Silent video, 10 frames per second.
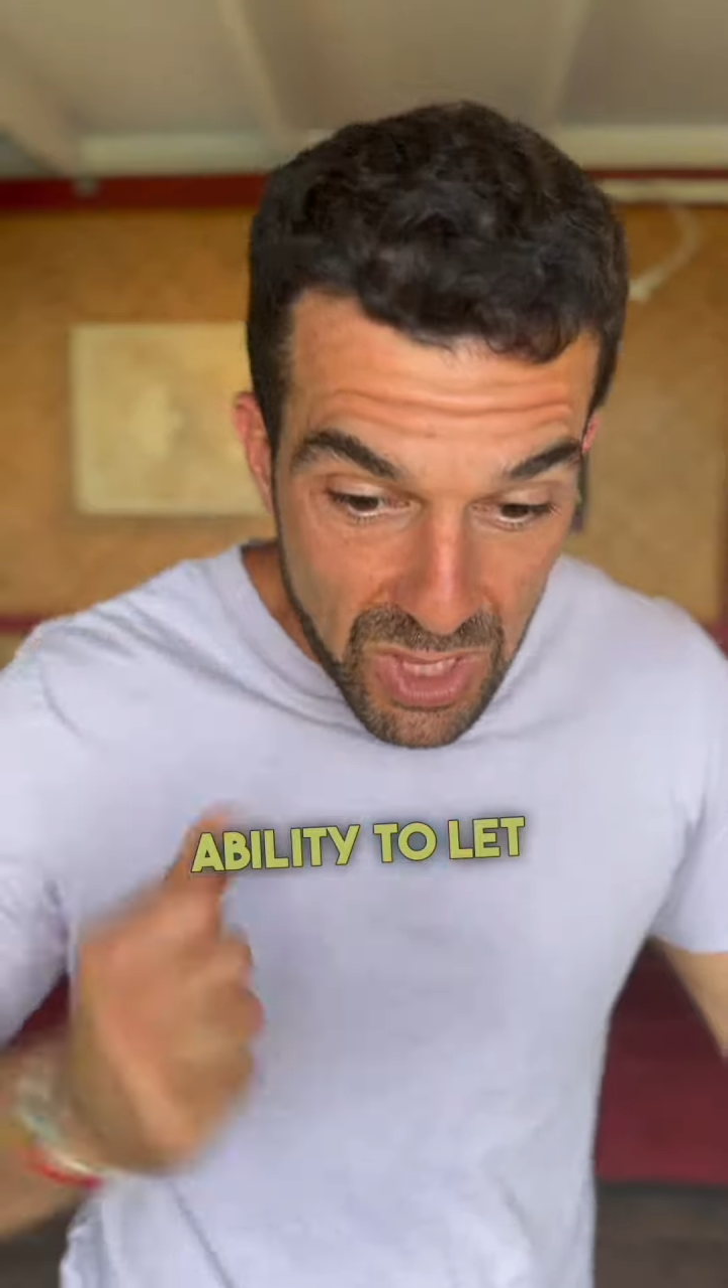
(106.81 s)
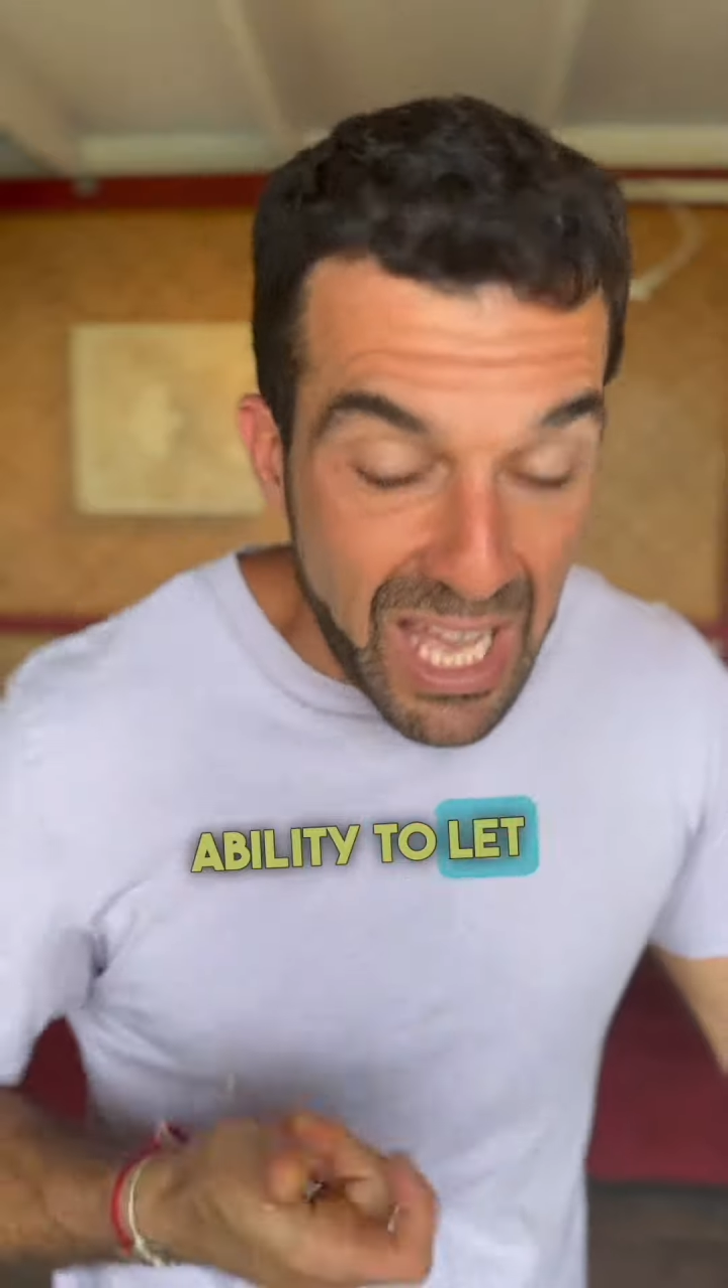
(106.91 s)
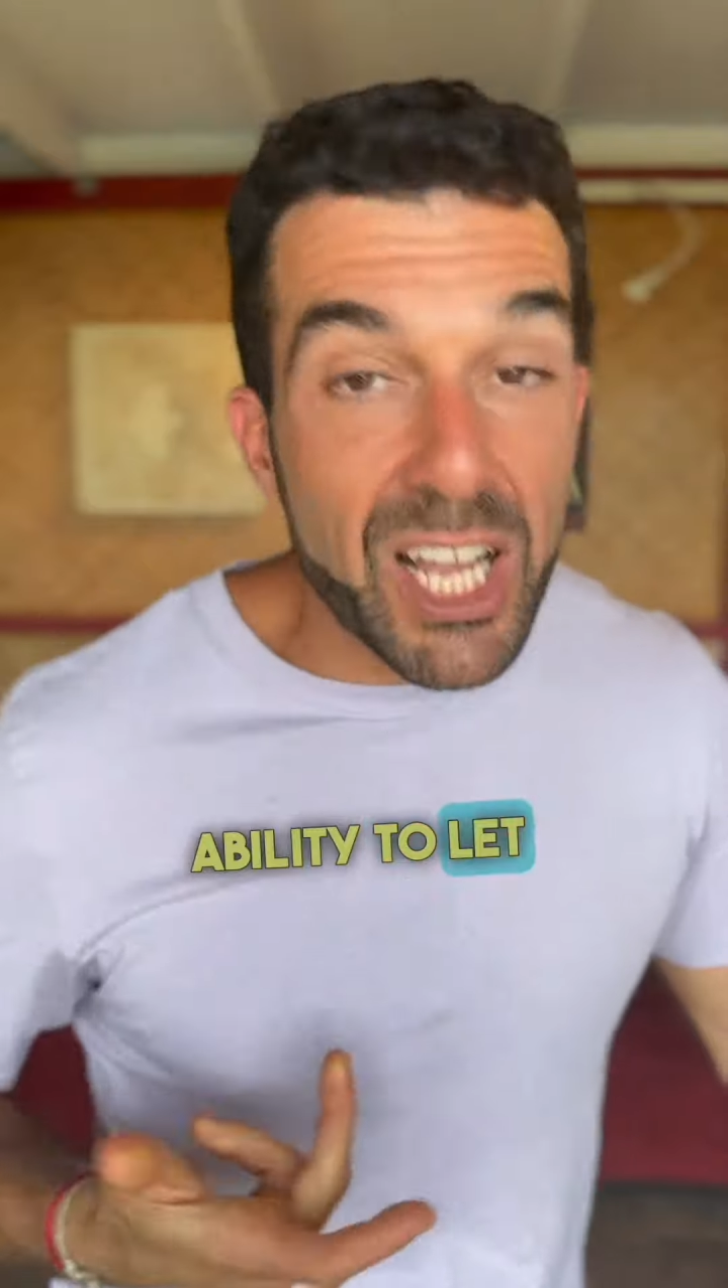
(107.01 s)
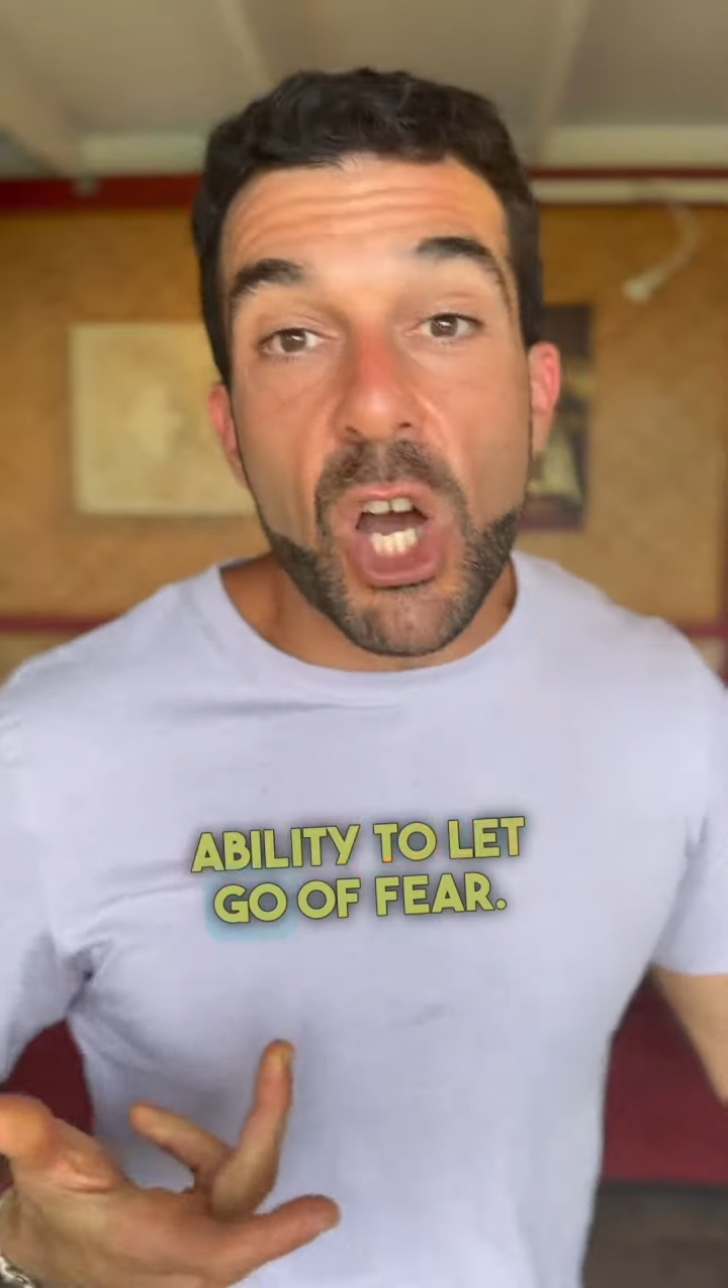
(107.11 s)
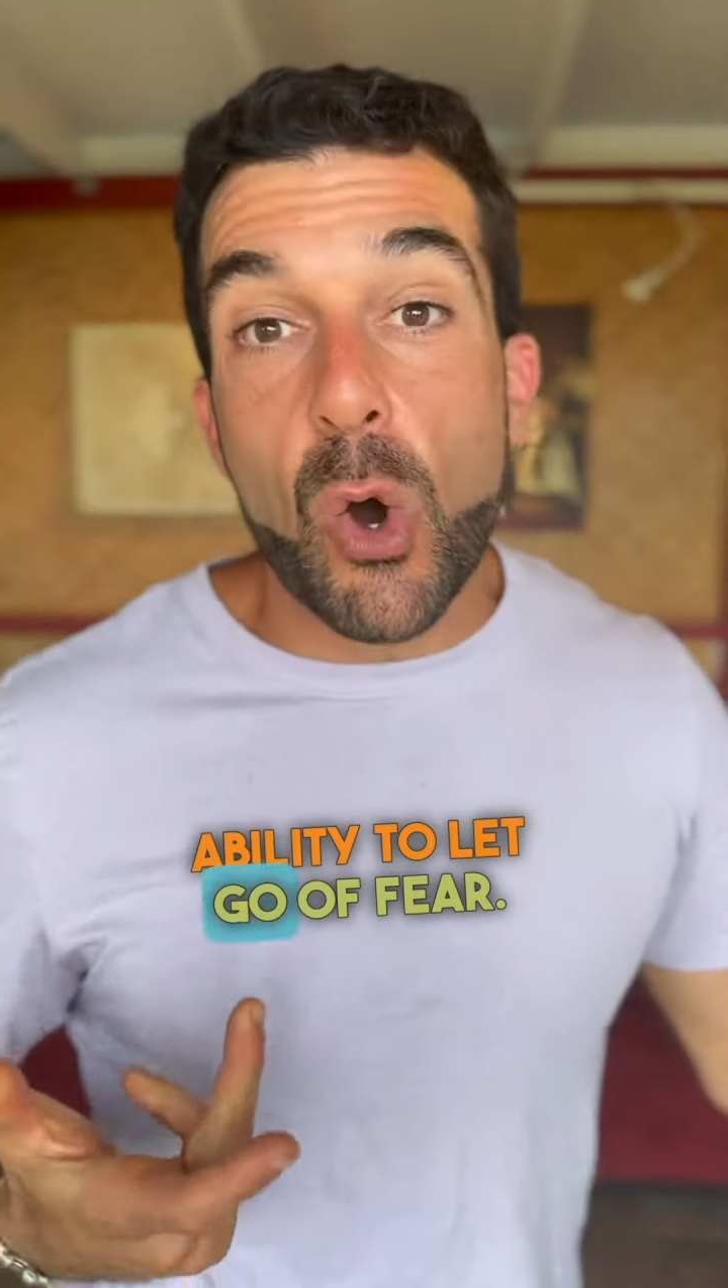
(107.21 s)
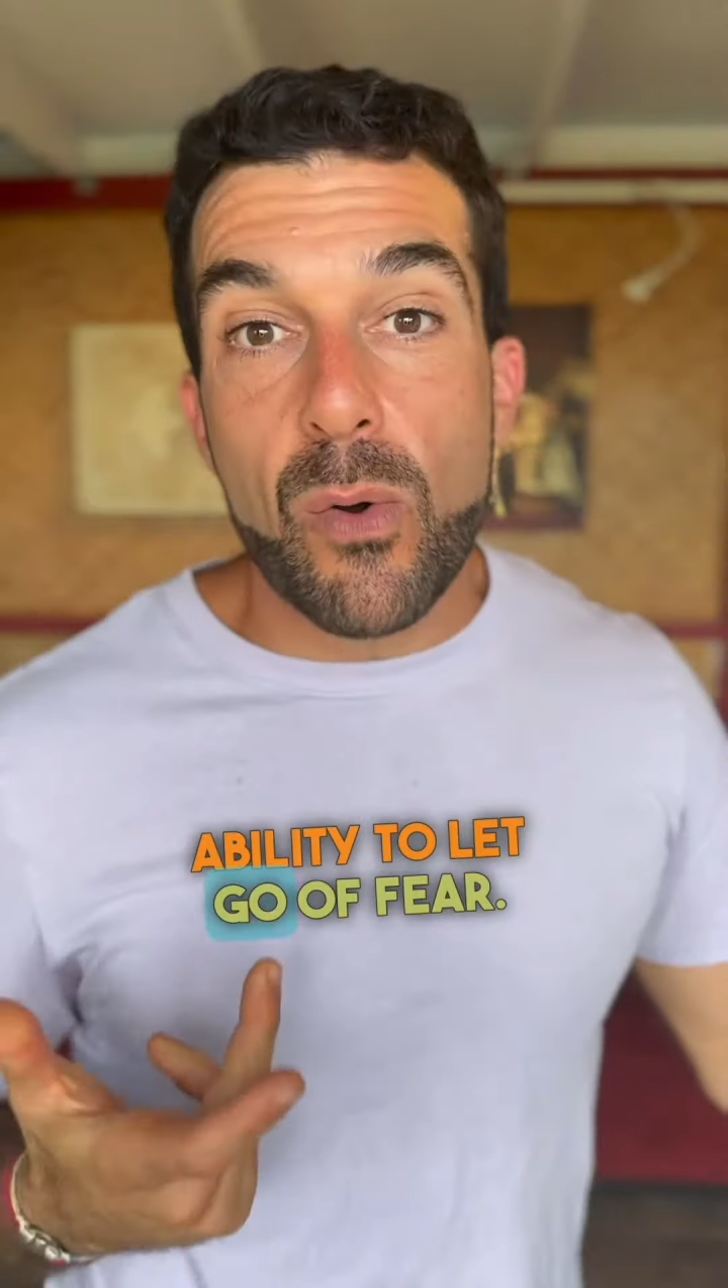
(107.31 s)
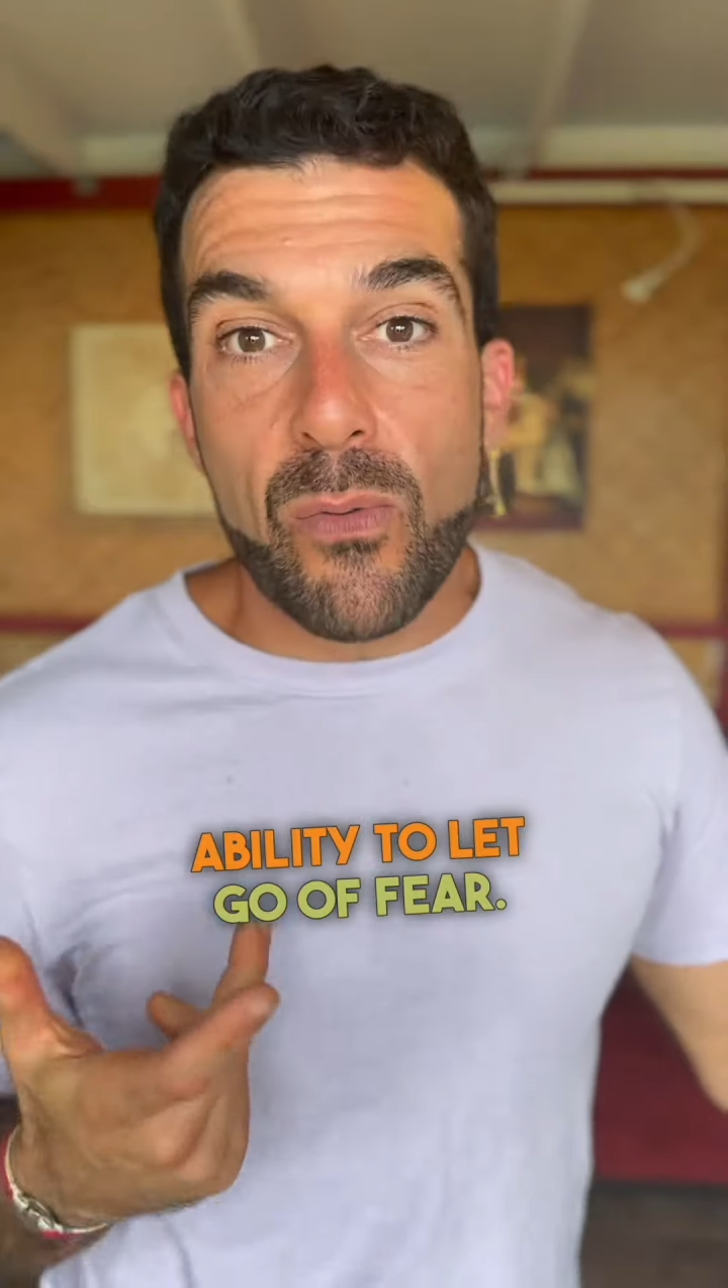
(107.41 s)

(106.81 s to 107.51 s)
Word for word: let go of